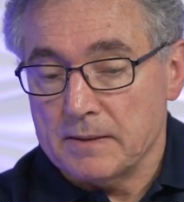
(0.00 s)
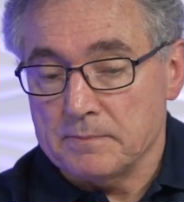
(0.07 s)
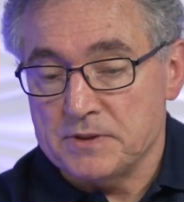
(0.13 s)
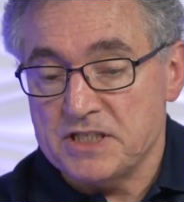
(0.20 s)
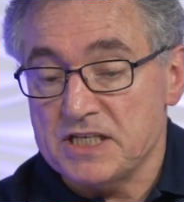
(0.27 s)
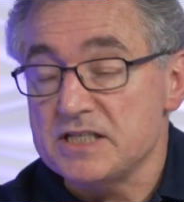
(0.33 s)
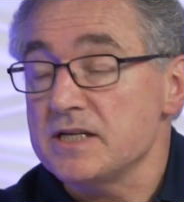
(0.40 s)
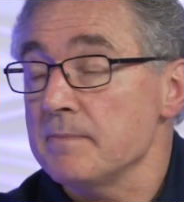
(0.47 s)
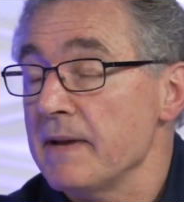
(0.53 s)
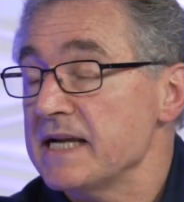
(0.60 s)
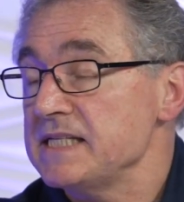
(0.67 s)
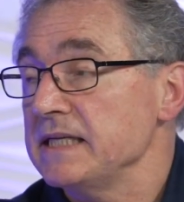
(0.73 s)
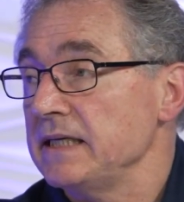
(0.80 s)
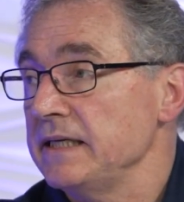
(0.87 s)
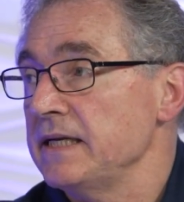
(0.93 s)

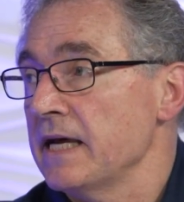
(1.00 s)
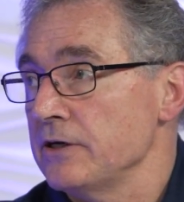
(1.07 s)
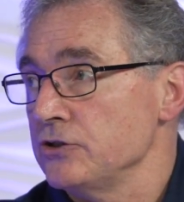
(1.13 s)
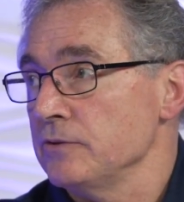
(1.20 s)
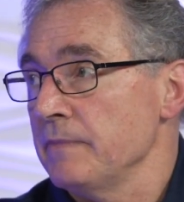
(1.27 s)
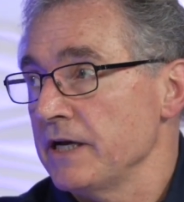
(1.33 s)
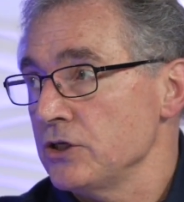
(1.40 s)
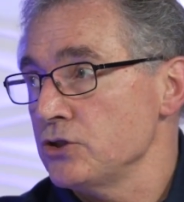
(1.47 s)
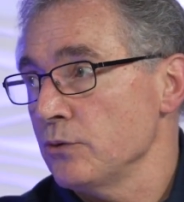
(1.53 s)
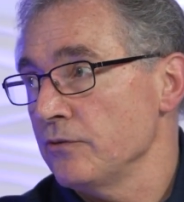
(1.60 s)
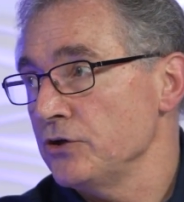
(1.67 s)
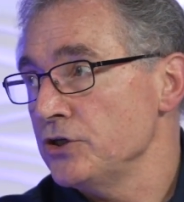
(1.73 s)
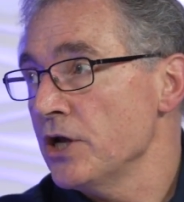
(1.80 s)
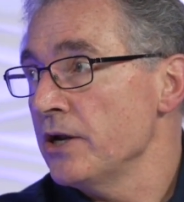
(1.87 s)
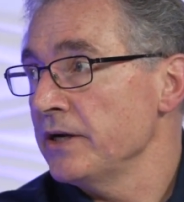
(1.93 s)
systematically done to make sure that
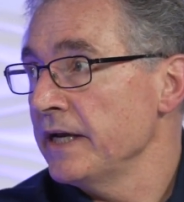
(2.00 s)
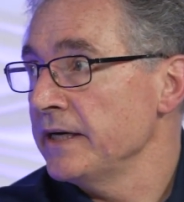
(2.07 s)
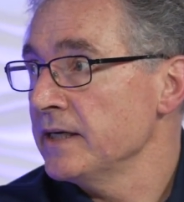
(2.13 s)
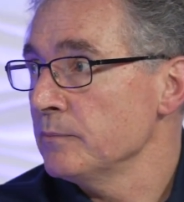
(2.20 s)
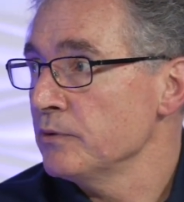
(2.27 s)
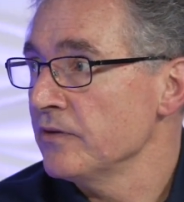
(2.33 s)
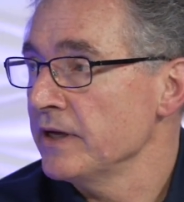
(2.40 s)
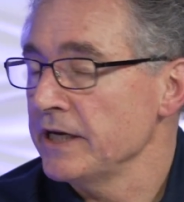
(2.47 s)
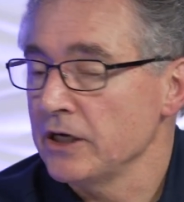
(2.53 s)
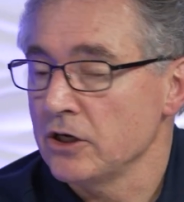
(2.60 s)
you don't end up with any